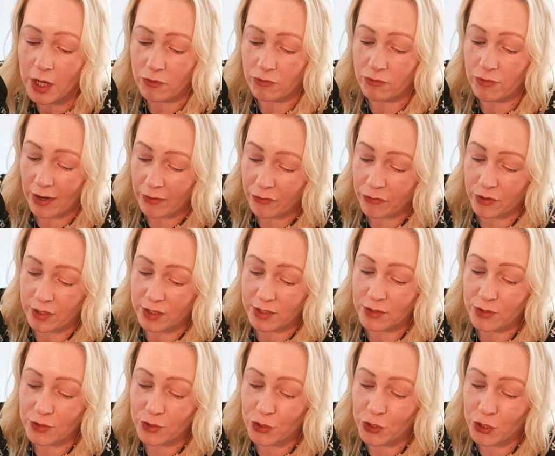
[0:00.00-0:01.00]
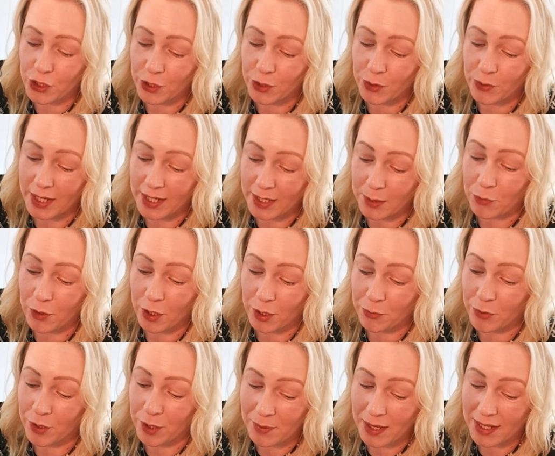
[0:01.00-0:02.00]
reference to
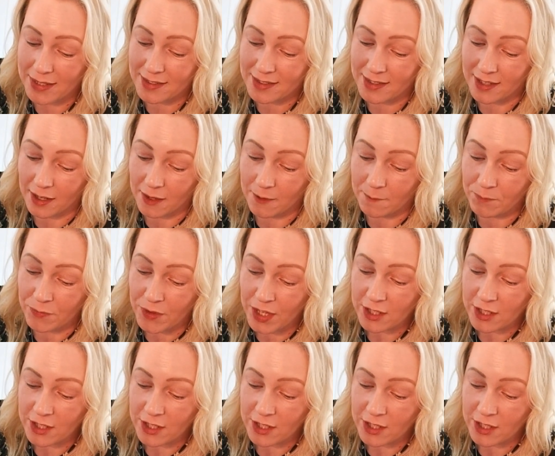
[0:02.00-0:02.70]
inappropriate banter.